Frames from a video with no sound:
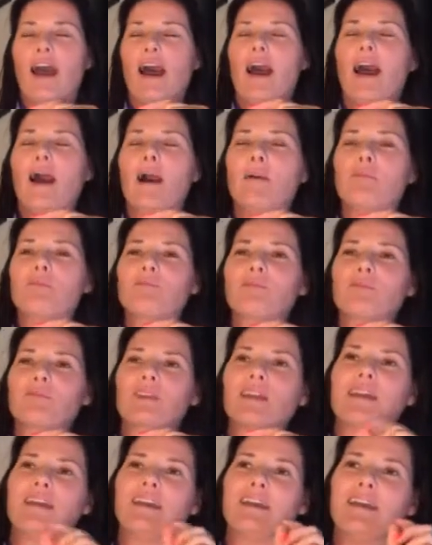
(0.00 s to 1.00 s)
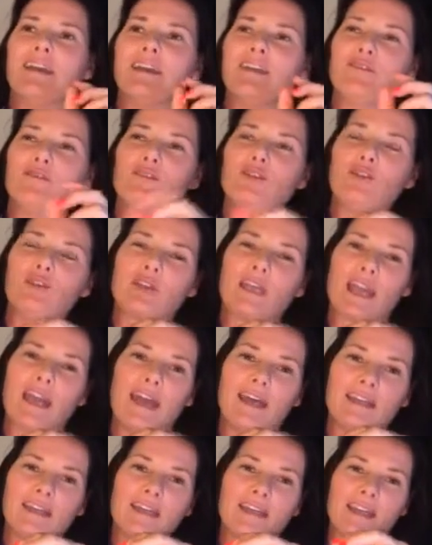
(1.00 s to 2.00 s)
Um, if you
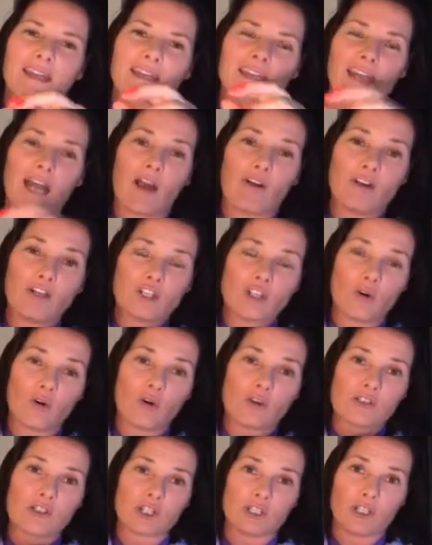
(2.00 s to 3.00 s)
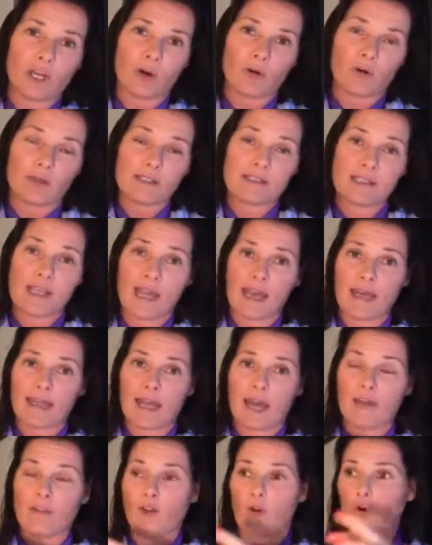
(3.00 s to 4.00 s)
can encourage the horse to lower its head
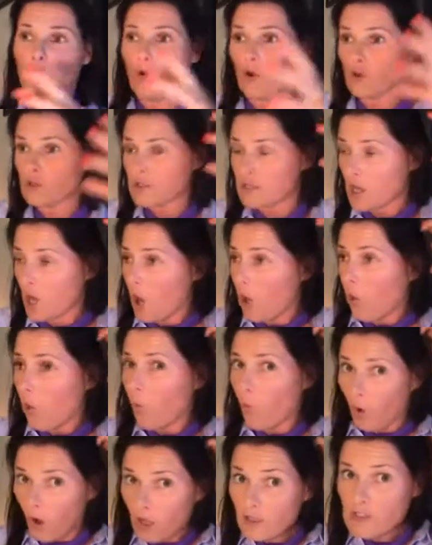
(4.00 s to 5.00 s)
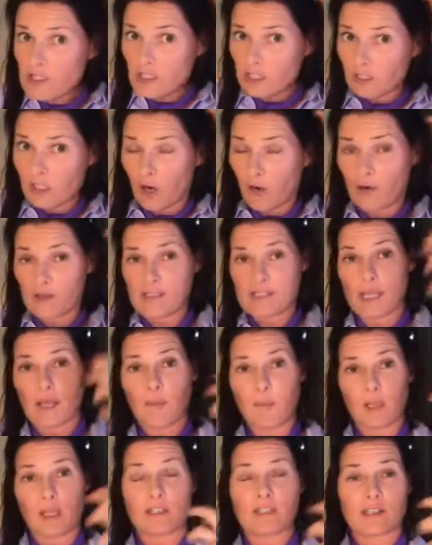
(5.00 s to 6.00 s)
and the horse wants to lower its
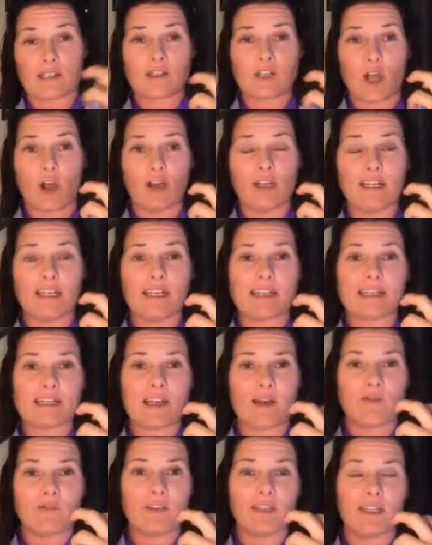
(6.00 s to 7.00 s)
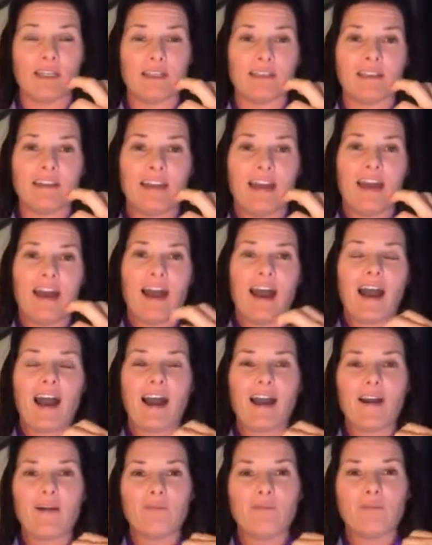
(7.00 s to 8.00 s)
head because it's going to get something
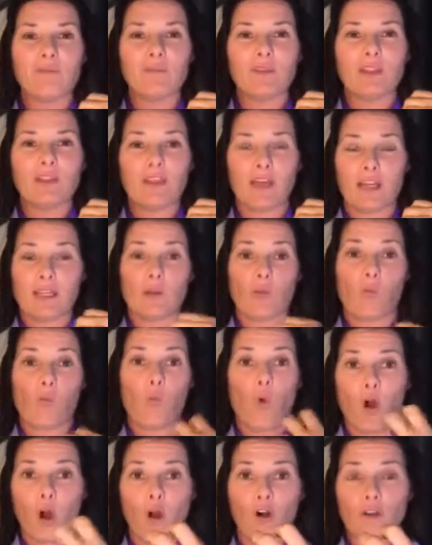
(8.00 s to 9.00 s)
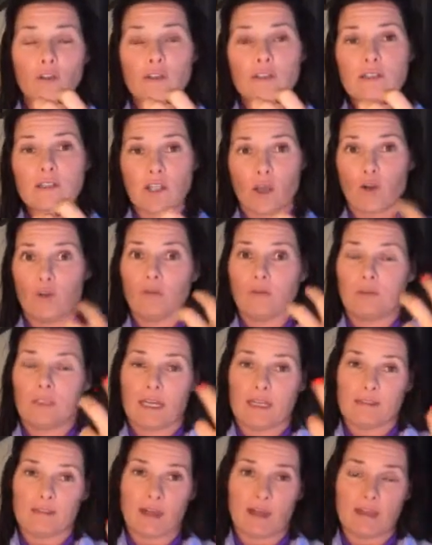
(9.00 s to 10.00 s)
um, that it wants, so
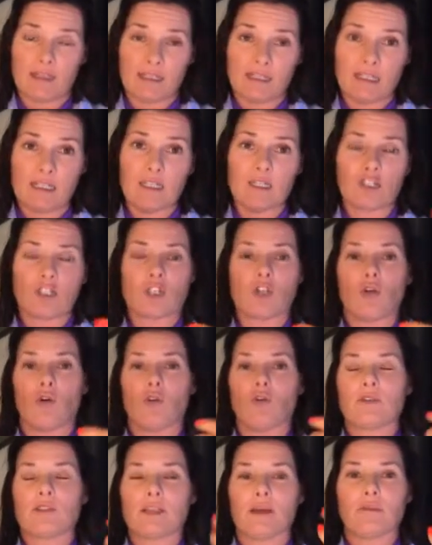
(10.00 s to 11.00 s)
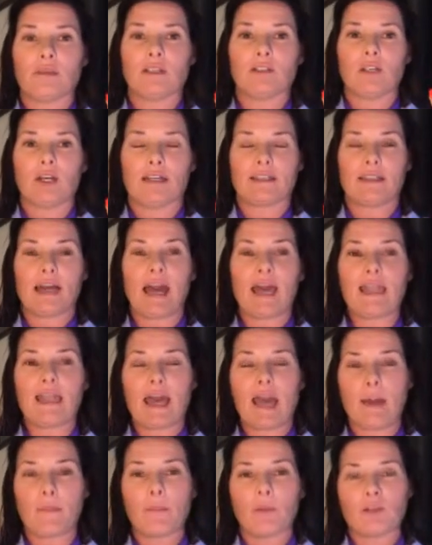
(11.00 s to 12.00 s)
get an itch or something like that
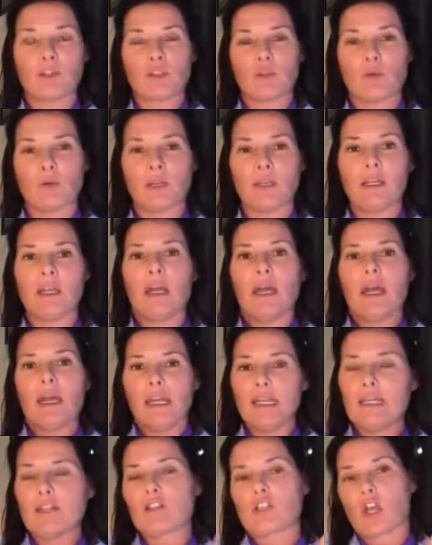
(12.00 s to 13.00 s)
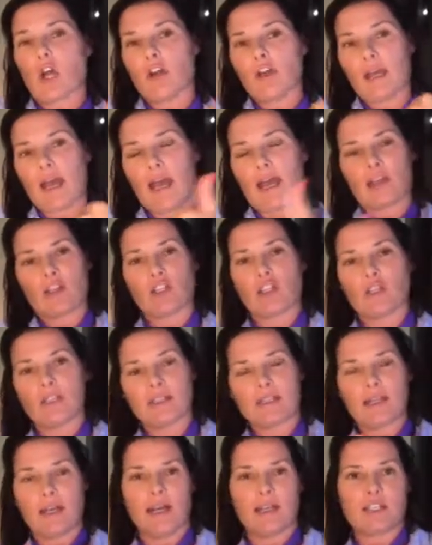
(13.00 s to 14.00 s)
happen to it, it's going to actually
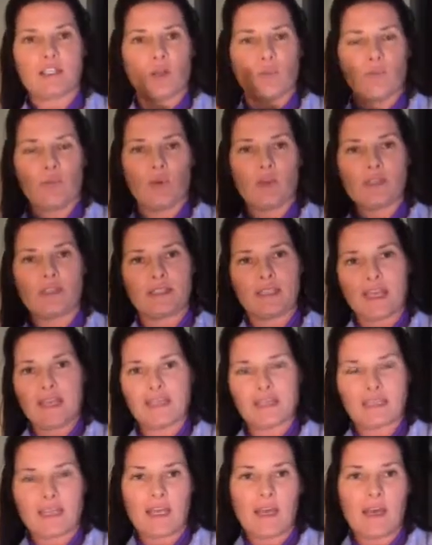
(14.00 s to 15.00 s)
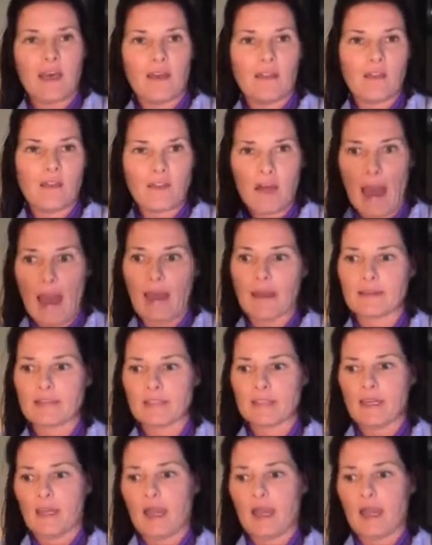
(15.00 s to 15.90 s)
start to present that